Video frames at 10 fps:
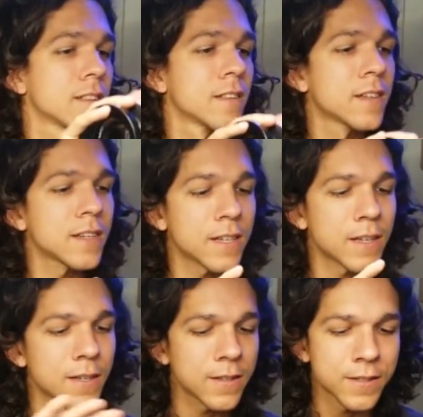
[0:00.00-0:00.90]

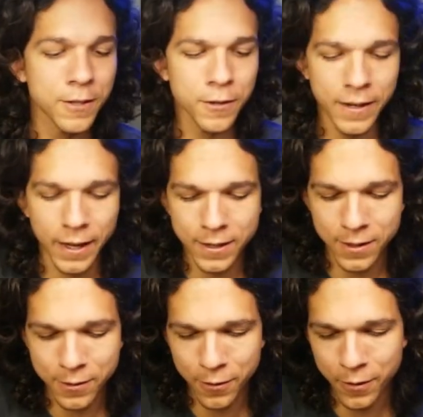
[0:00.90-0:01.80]
Uh, still
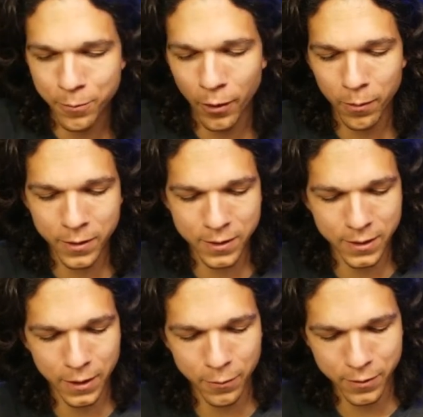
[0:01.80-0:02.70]
connected, so you can probably
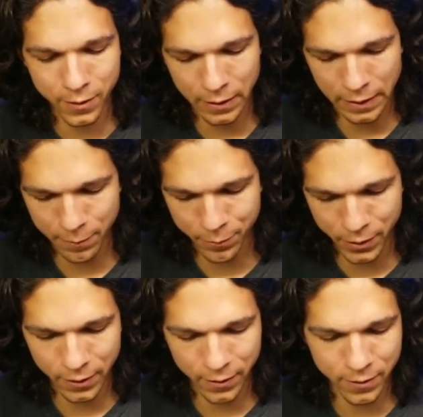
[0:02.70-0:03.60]
see what's gonna
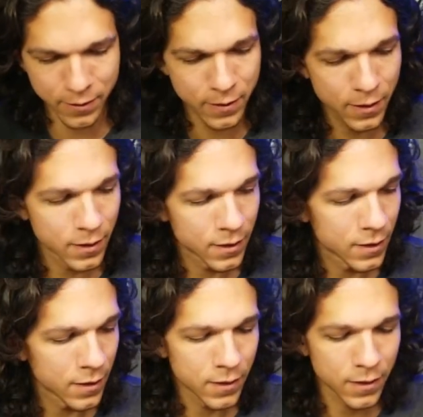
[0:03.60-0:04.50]
happen here.
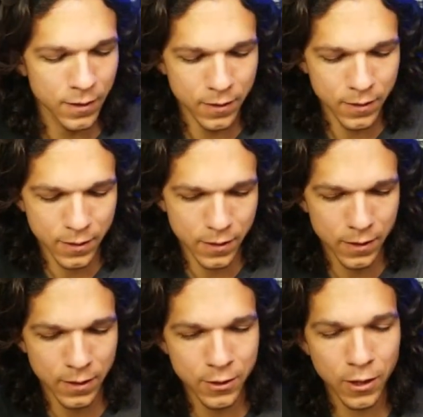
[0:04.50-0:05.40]
Uh,
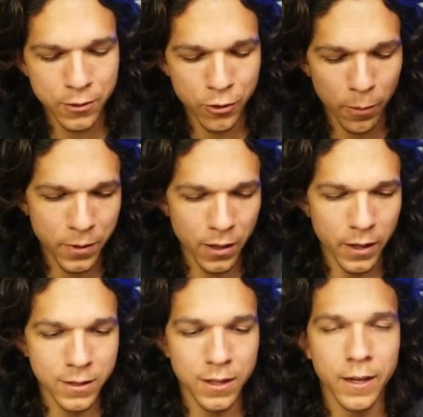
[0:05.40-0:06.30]
let's not drop the
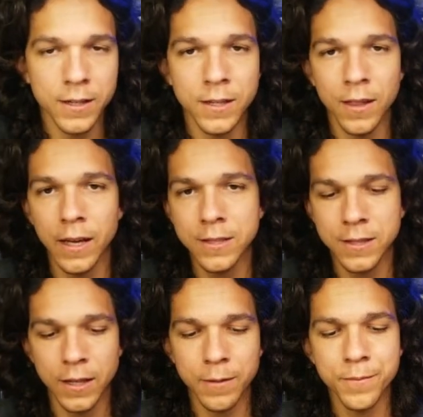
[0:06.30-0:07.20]
lens like I did last
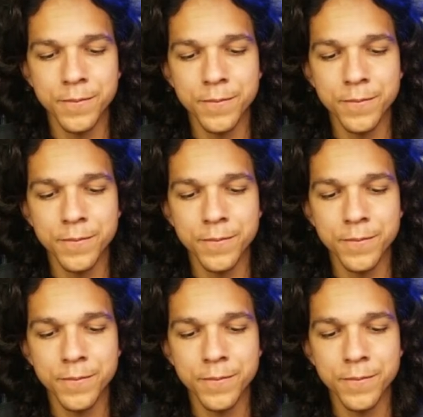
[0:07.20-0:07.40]
time.